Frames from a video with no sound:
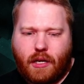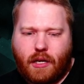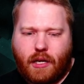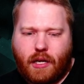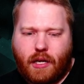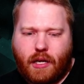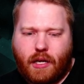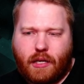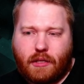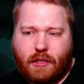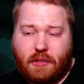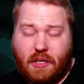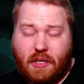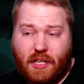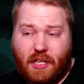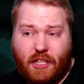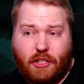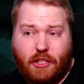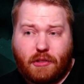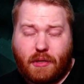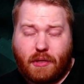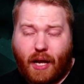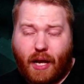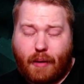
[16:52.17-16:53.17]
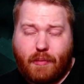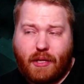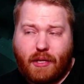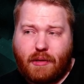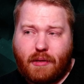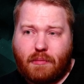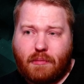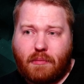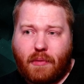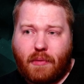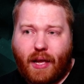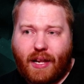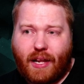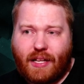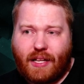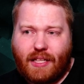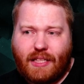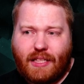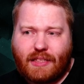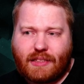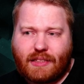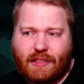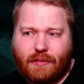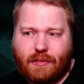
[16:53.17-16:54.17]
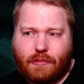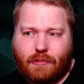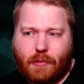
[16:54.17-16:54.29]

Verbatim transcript: And in, I mean, at least